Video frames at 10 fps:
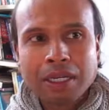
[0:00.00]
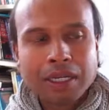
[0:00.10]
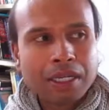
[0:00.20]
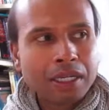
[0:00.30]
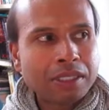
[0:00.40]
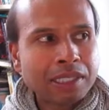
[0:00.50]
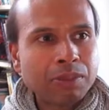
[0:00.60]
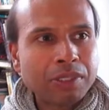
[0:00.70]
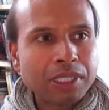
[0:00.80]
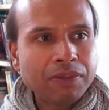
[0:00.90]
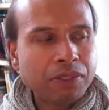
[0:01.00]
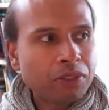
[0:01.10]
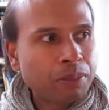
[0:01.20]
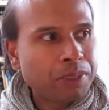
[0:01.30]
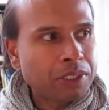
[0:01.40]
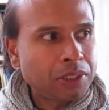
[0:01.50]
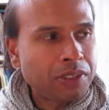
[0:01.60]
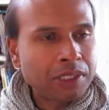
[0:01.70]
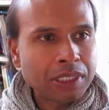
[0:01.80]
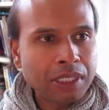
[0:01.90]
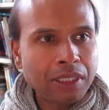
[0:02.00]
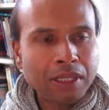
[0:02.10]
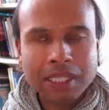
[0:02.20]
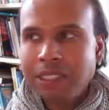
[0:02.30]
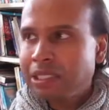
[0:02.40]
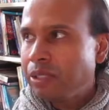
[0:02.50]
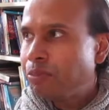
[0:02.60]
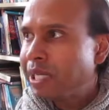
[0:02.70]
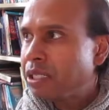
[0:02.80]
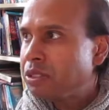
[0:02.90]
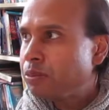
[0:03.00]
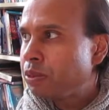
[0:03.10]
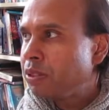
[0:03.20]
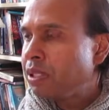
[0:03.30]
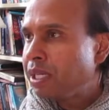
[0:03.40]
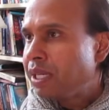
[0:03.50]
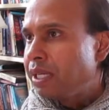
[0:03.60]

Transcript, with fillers: uh, someone gives you an opportunity, things seem manageable,